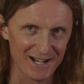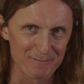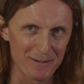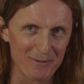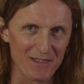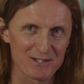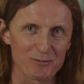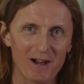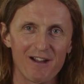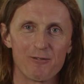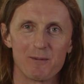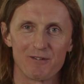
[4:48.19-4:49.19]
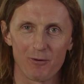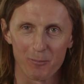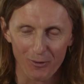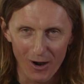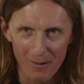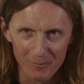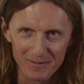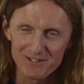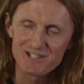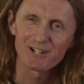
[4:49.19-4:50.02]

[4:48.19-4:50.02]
and maybe that's why I have a bit of a problem here. It's